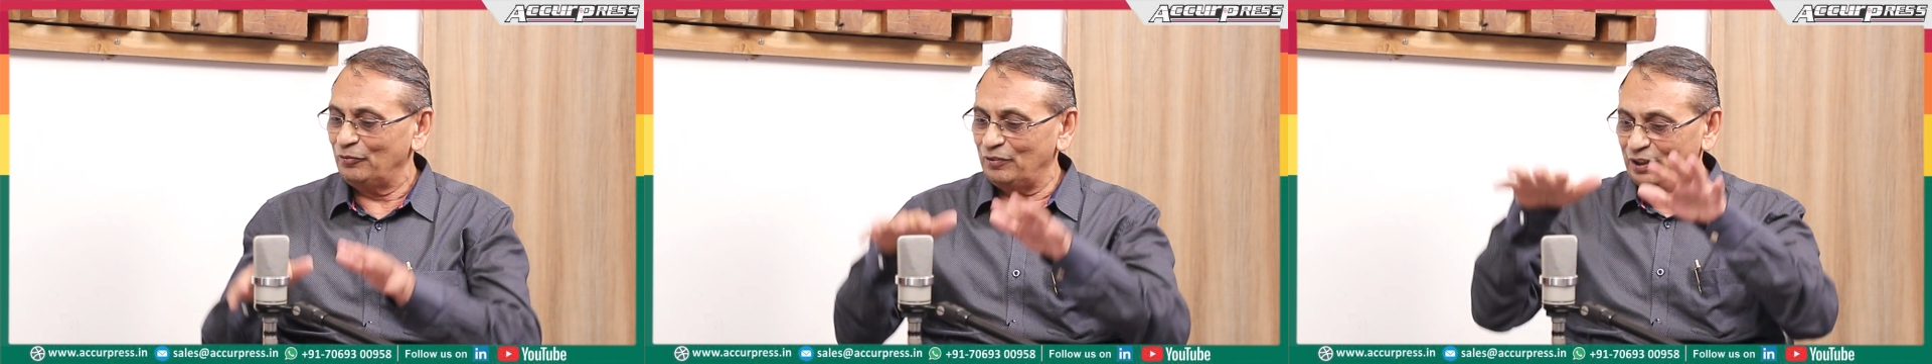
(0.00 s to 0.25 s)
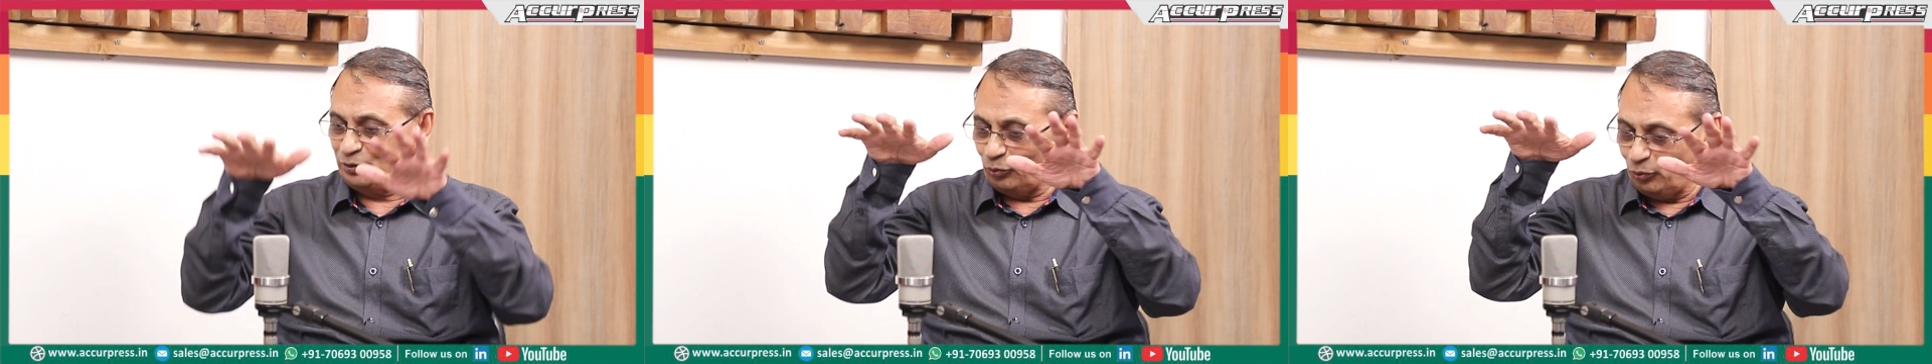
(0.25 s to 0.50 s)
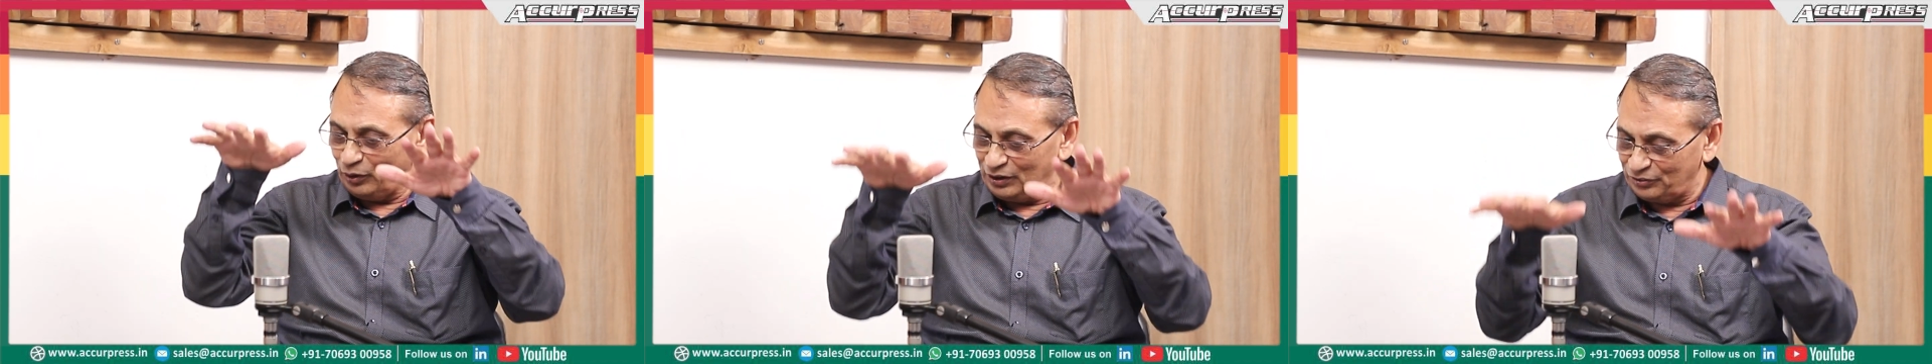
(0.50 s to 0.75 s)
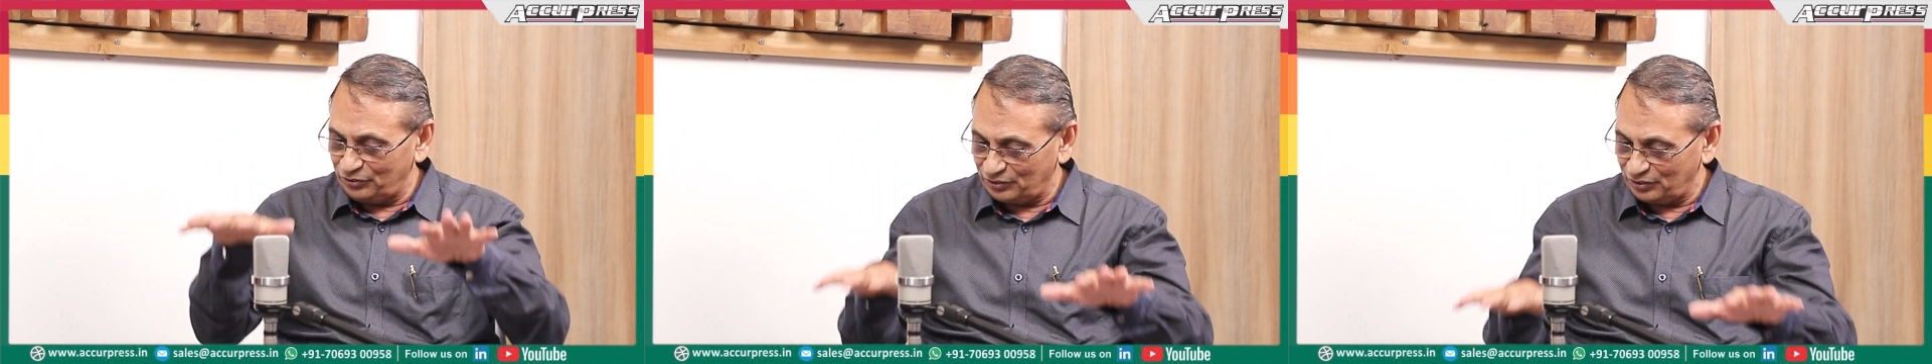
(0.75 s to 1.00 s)
When oil
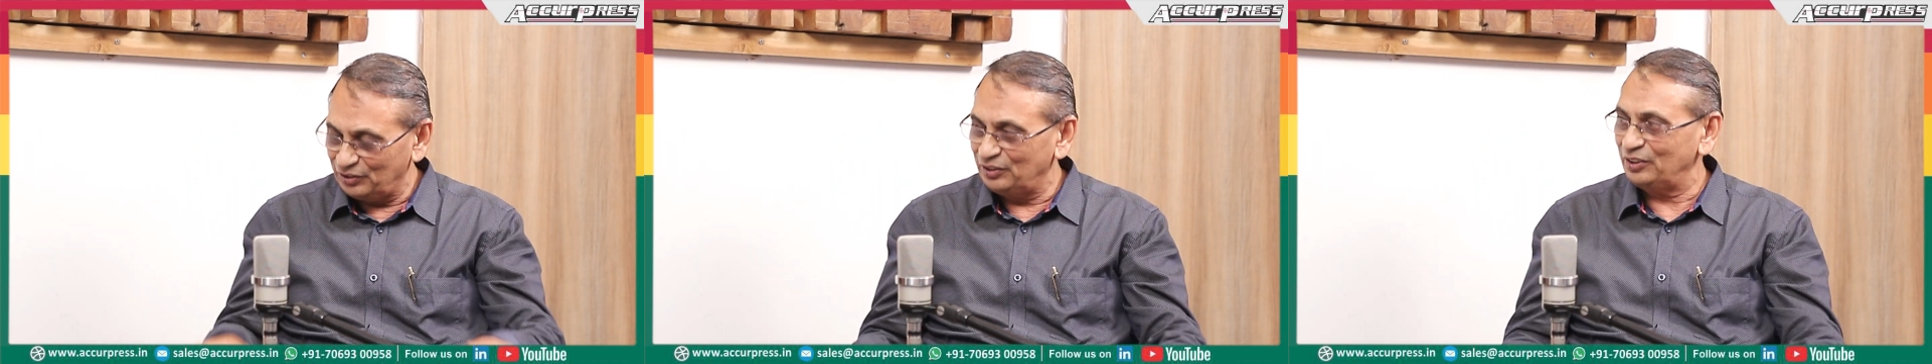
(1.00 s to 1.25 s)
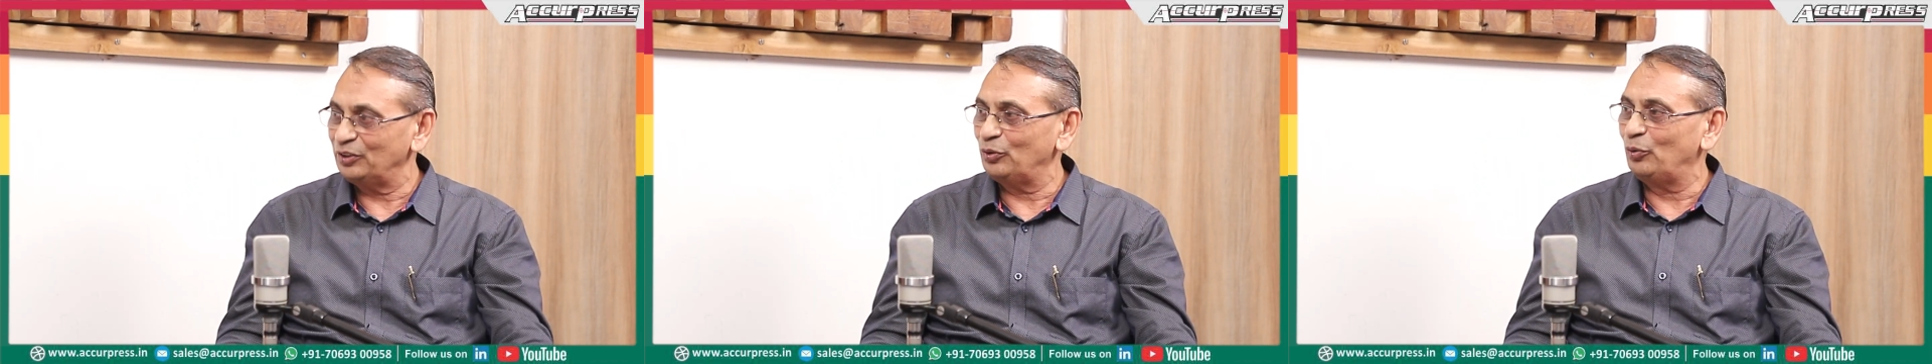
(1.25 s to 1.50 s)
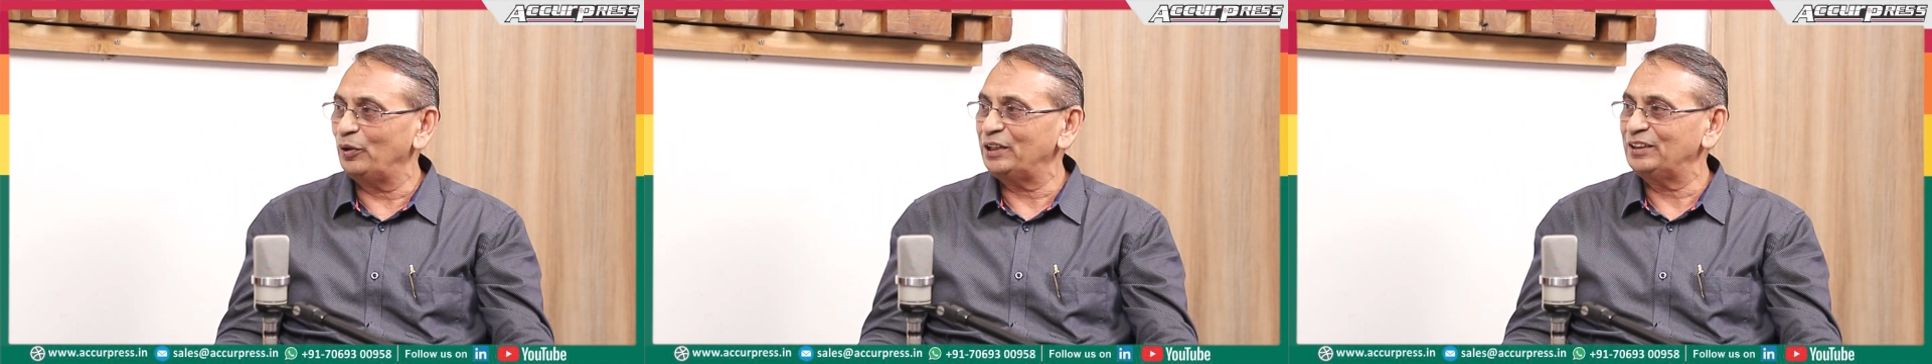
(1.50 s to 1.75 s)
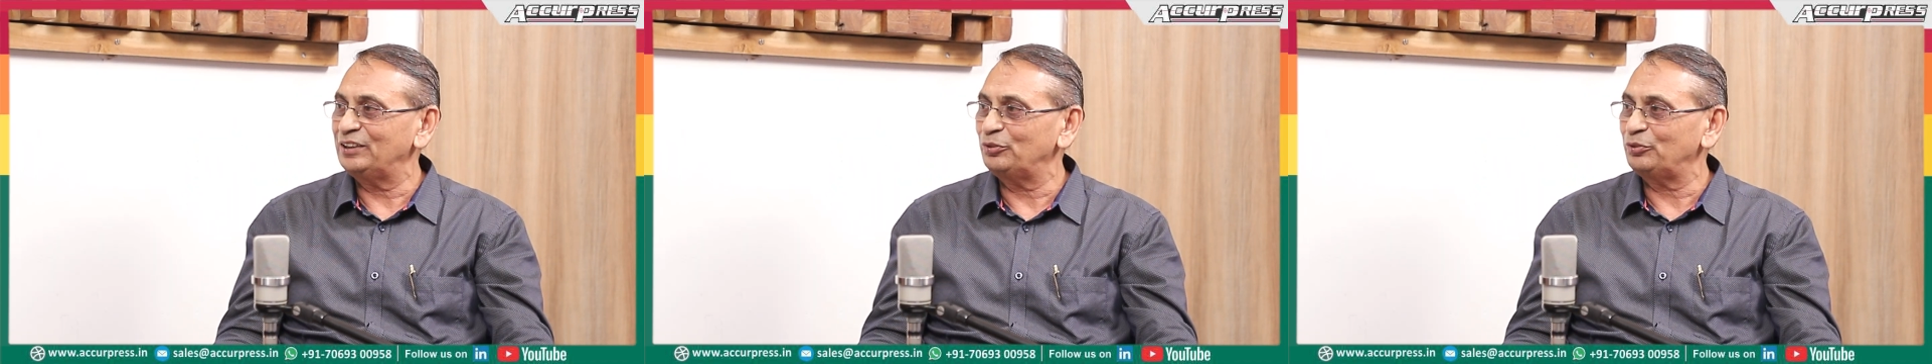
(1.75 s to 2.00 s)
is
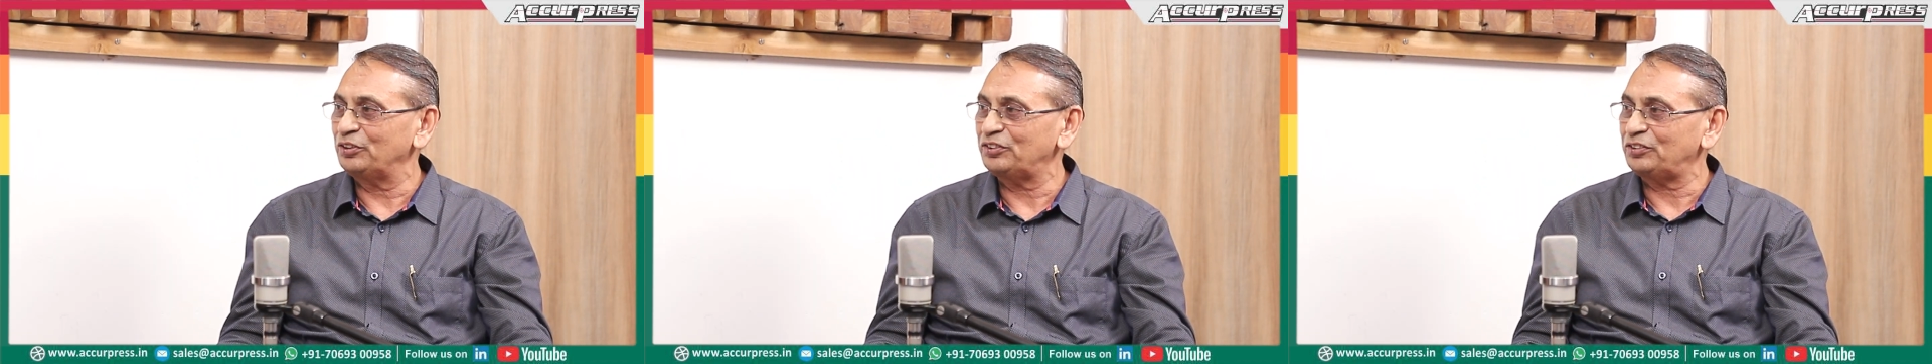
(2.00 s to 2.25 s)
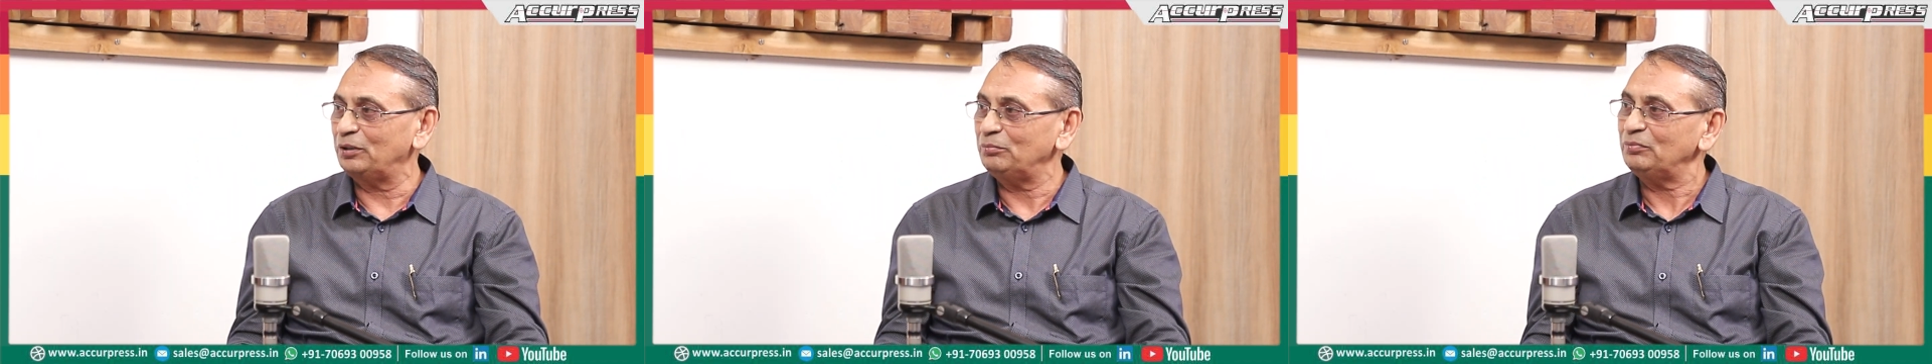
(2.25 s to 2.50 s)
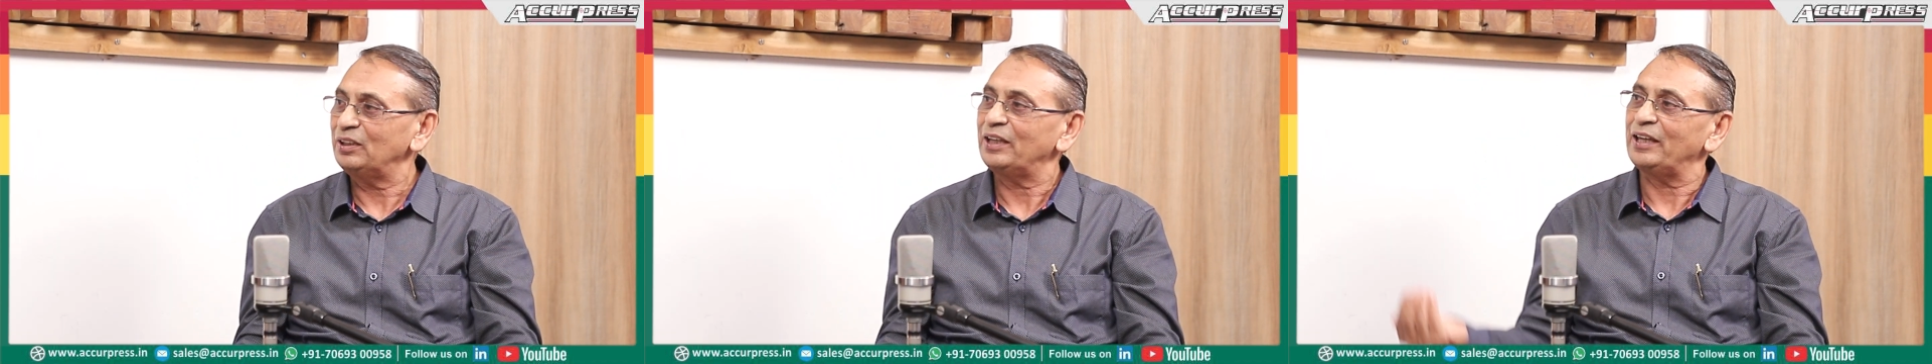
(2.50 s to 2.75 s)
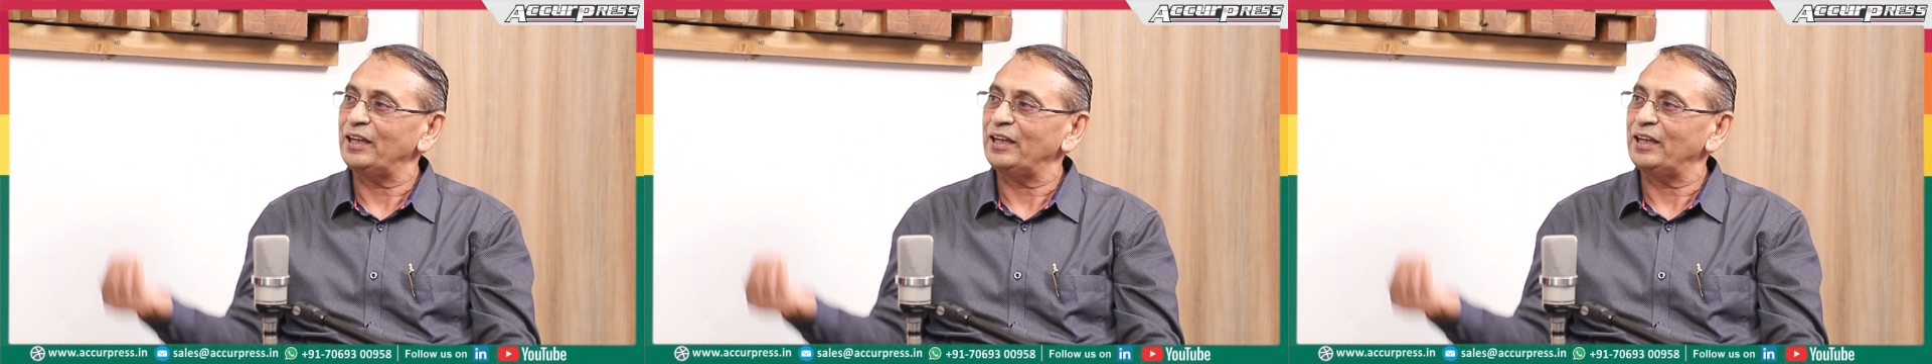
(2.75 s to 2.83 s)
going into system,